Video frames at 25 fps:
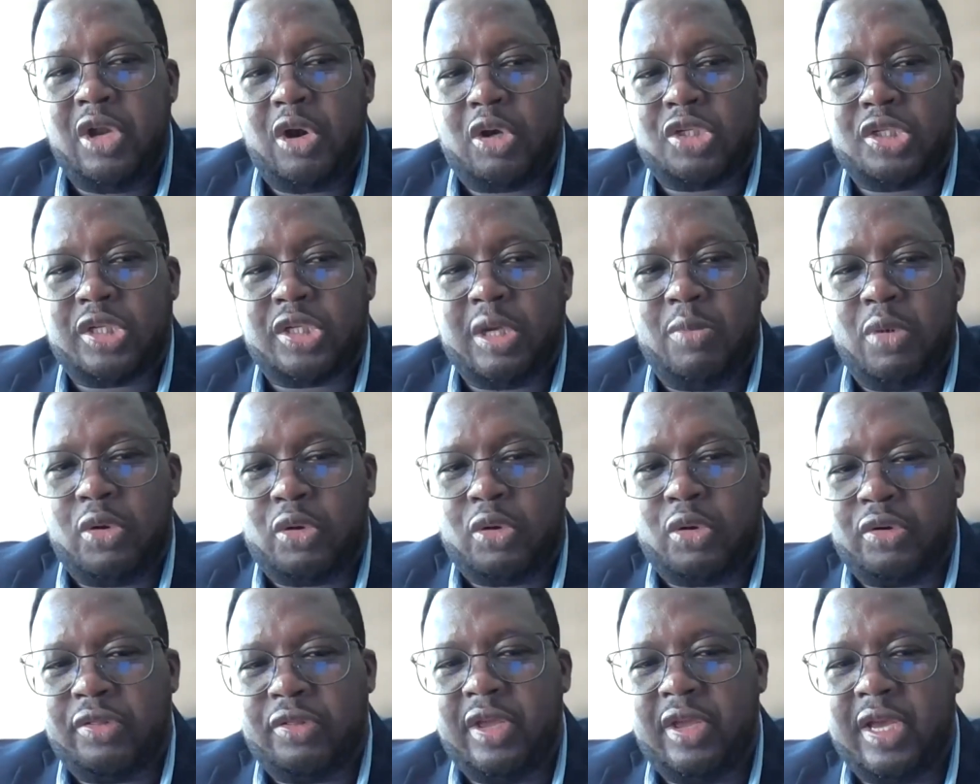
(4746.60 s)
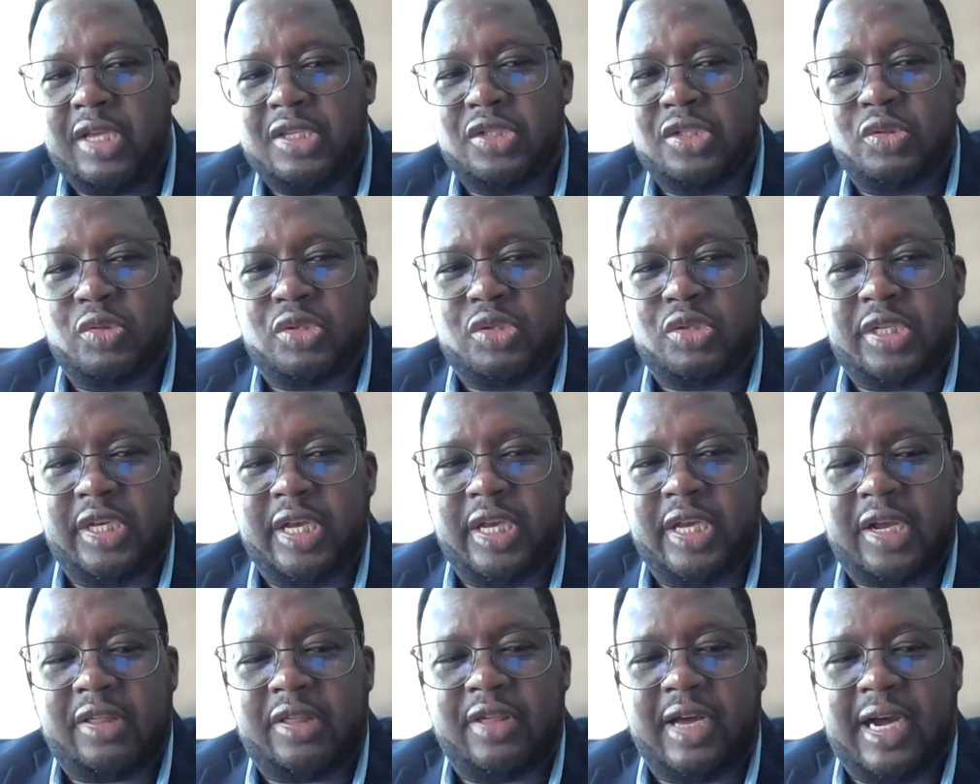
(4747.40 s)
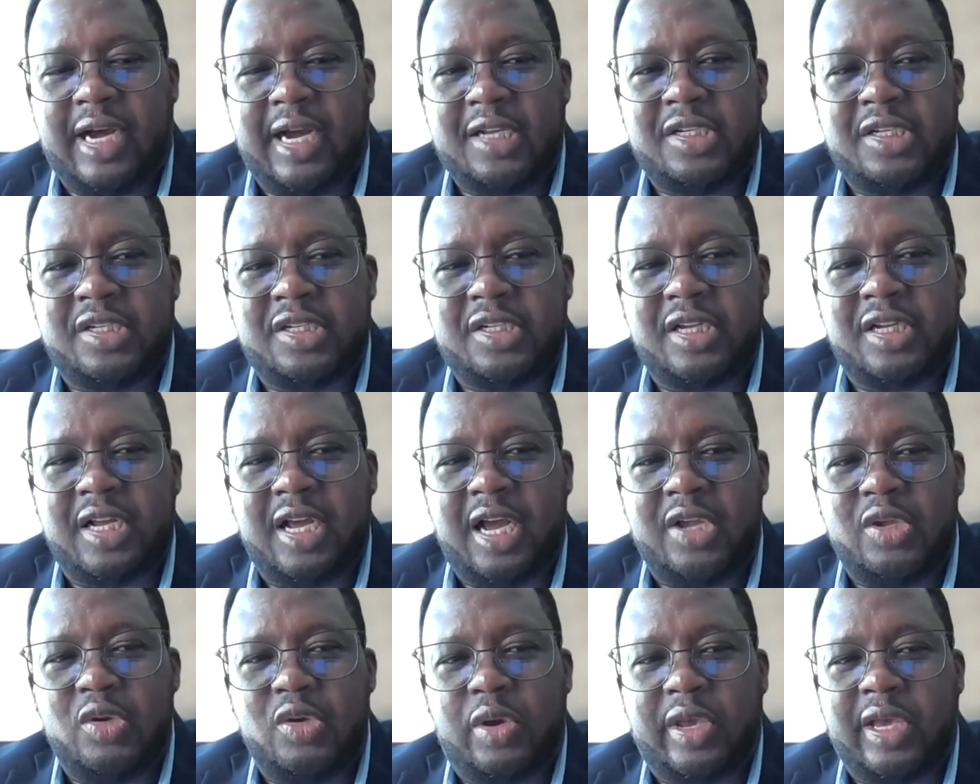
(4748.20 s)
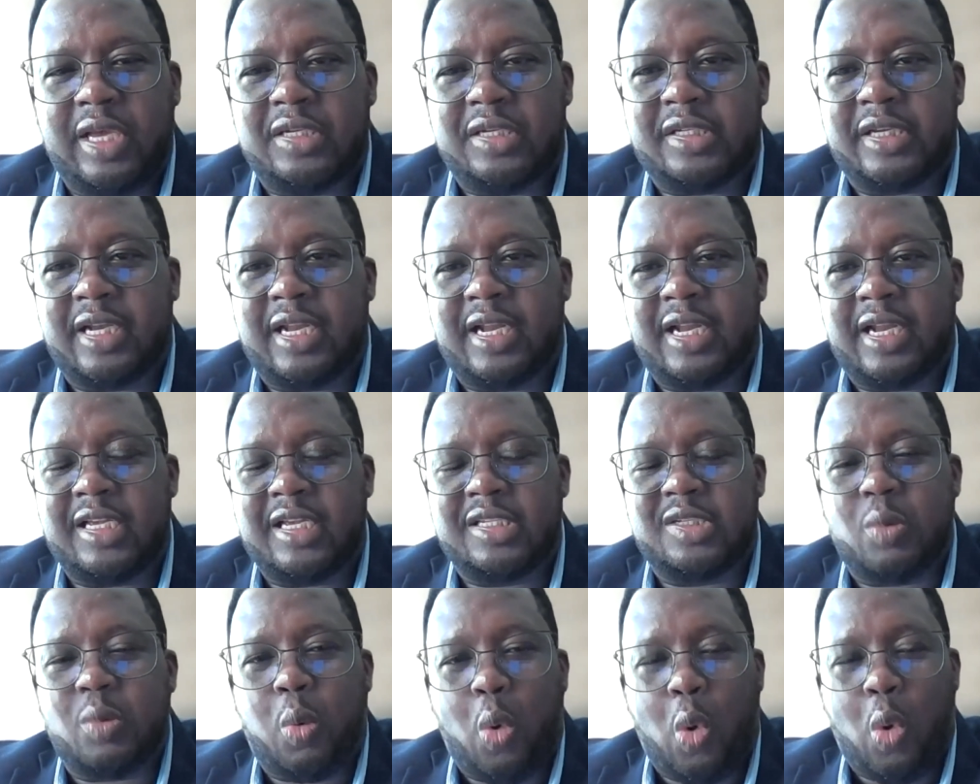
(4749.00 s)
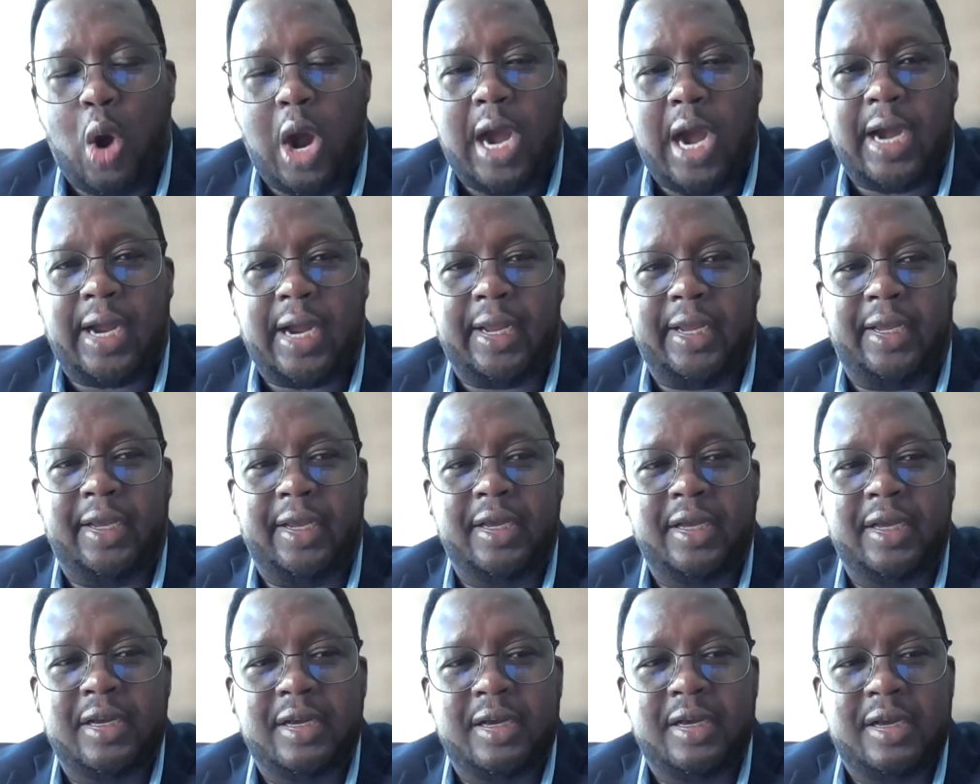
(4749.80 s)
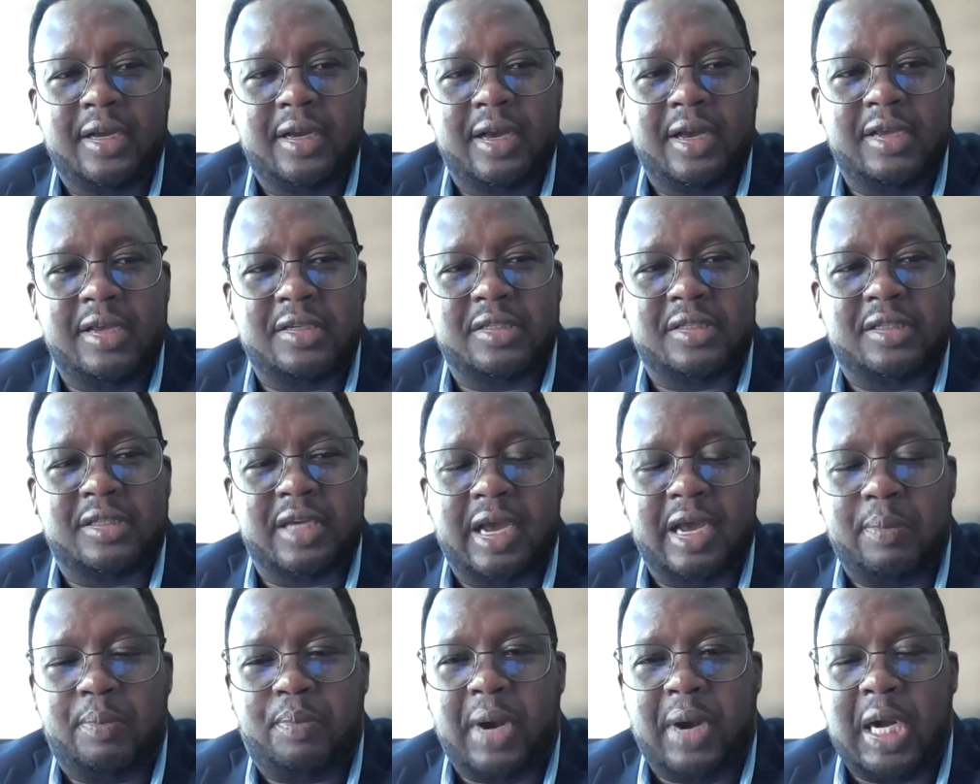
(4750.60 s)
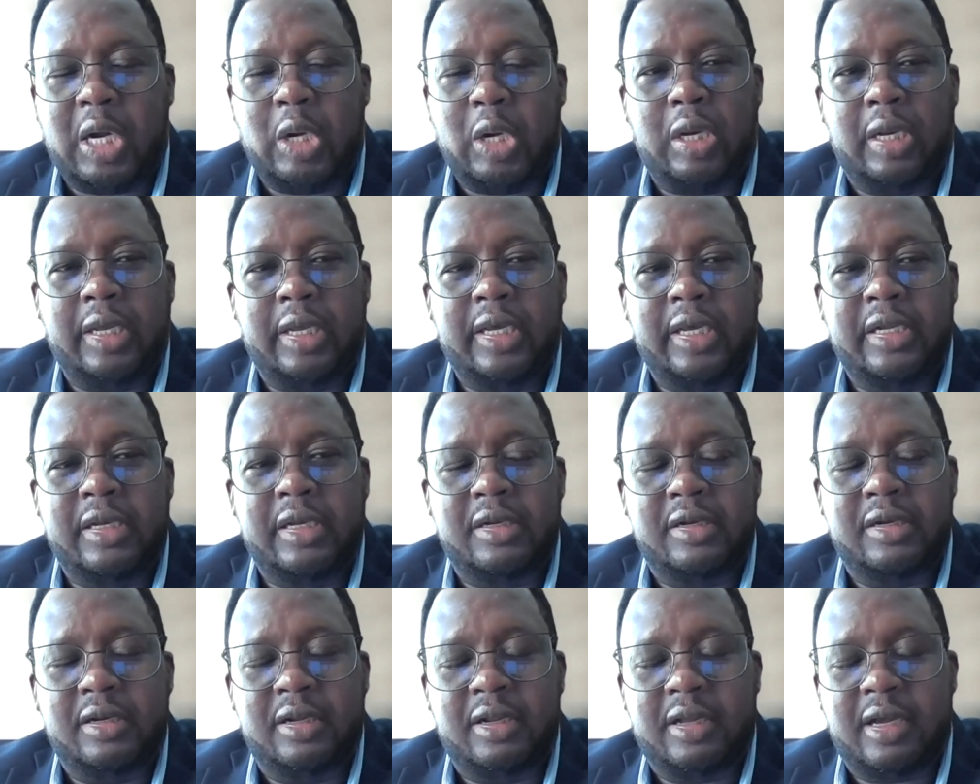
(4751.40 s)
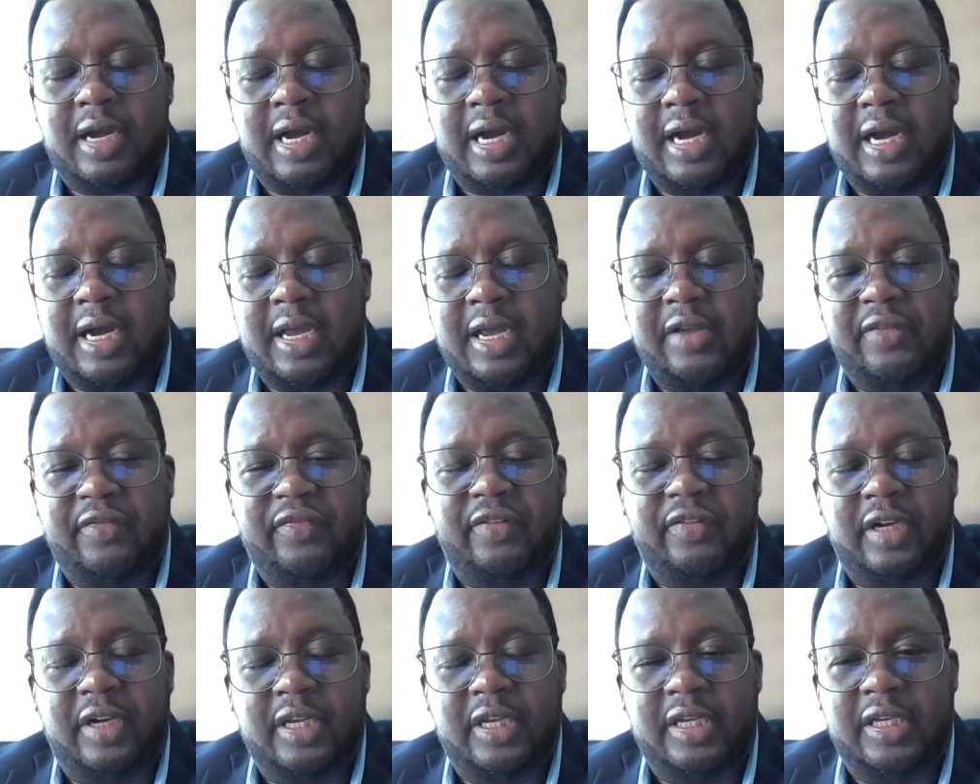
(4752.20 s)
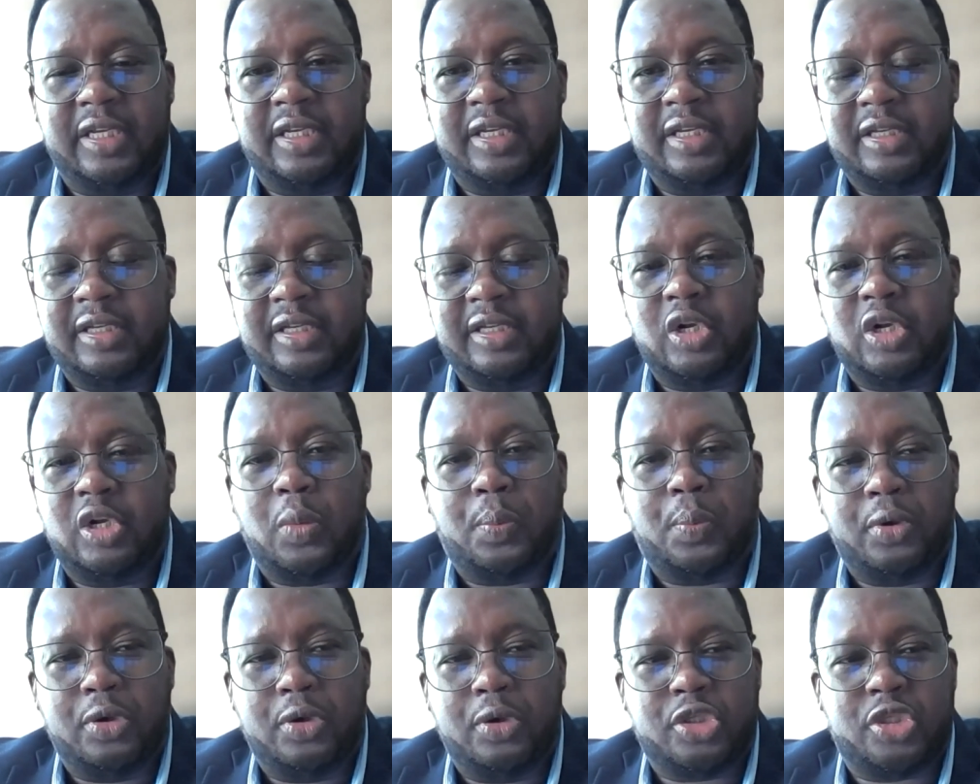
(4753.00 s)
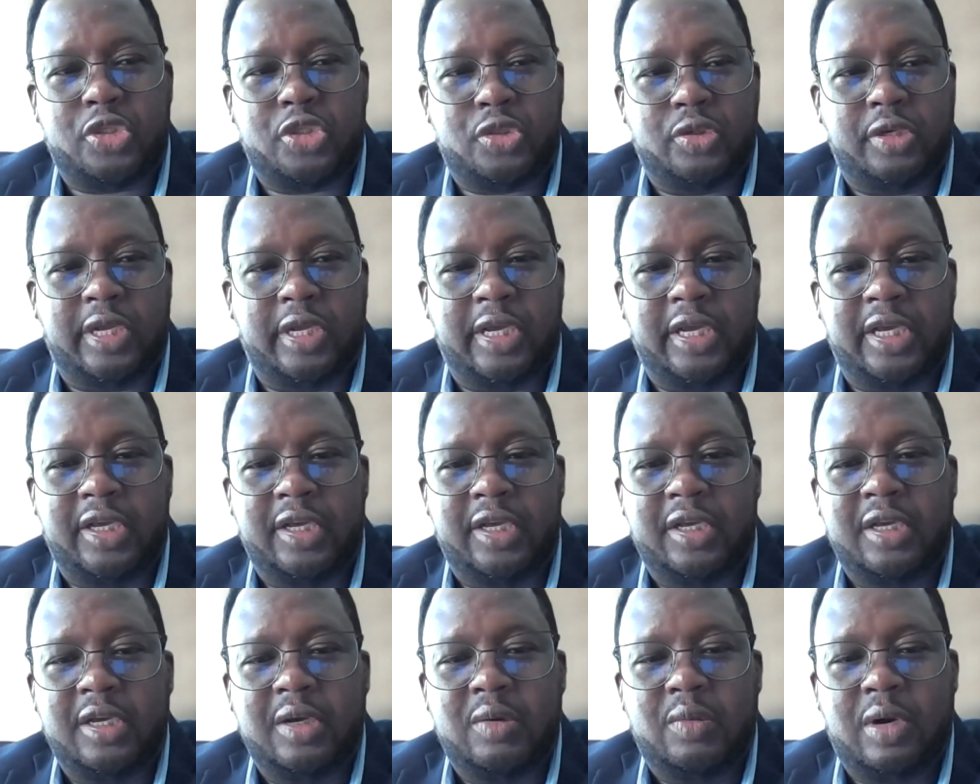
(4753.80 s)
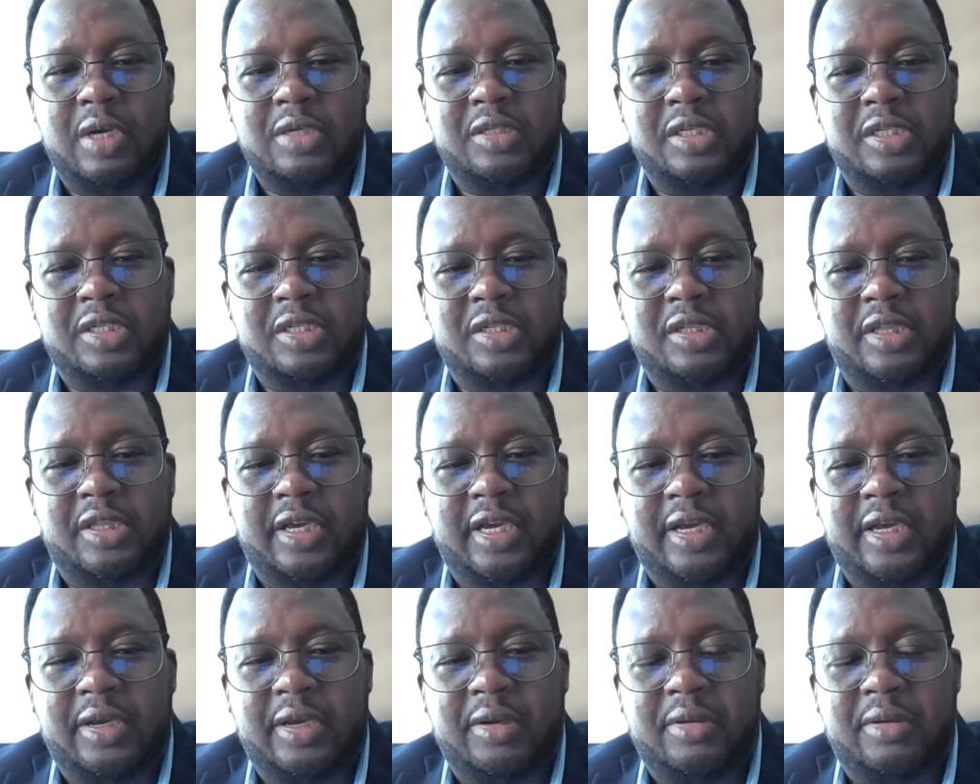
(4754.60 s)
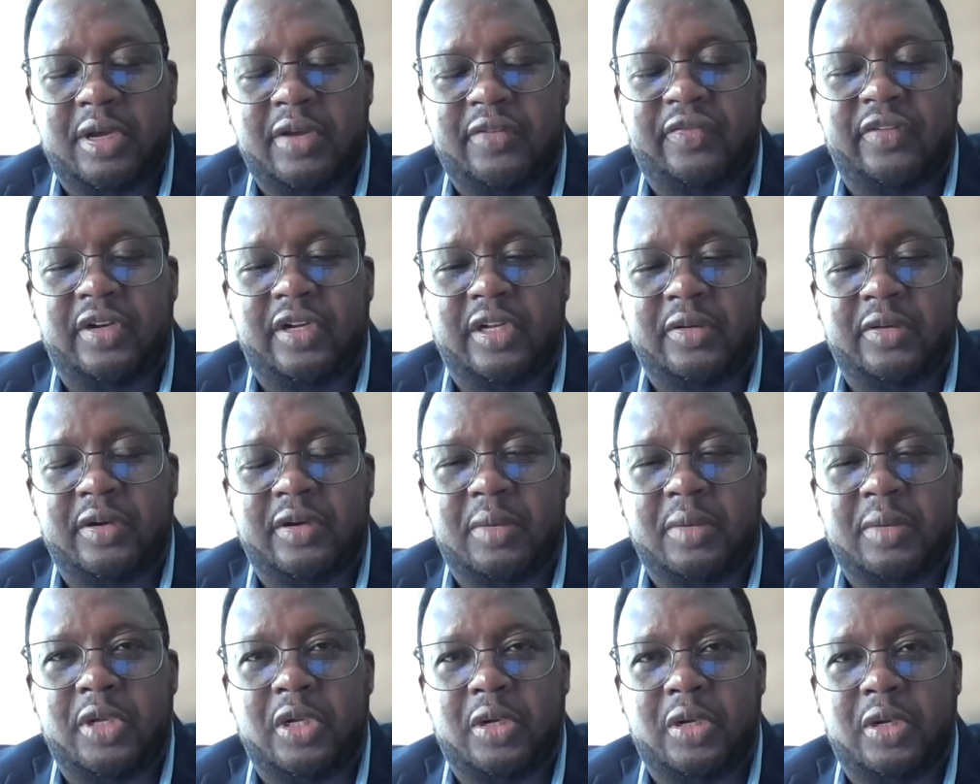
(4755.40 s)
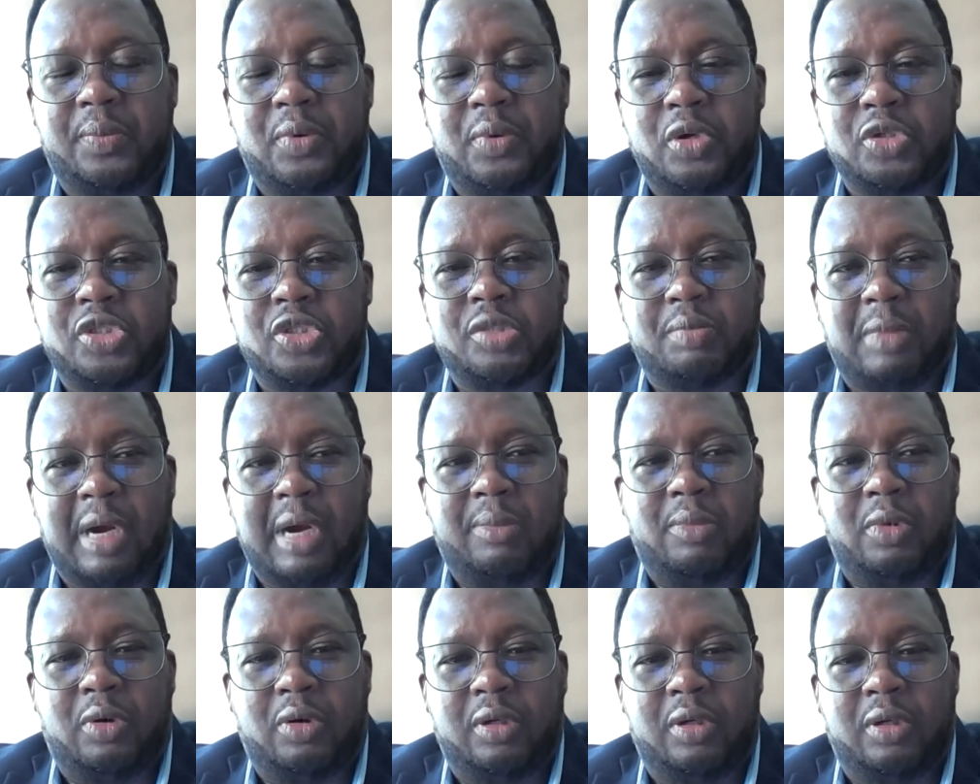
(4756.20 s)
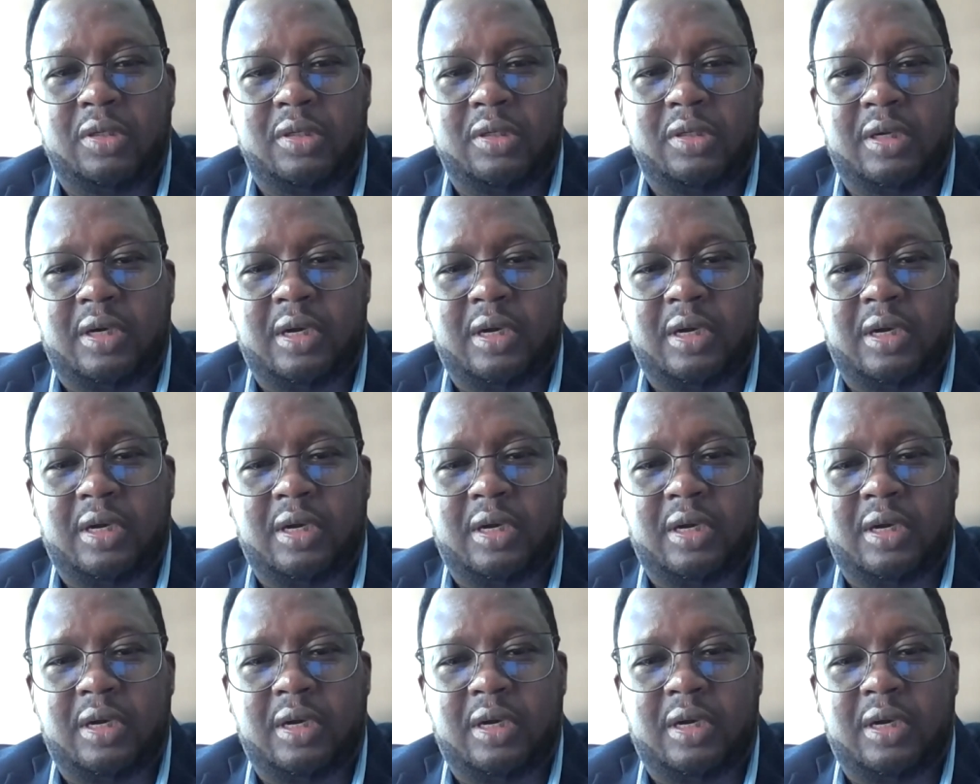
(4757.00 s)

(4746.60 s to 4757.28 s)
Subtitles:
Dr. Murudhi, as you take that, you can tell us why is the pangolin heavily poached today, or is it the heavily poached mammal?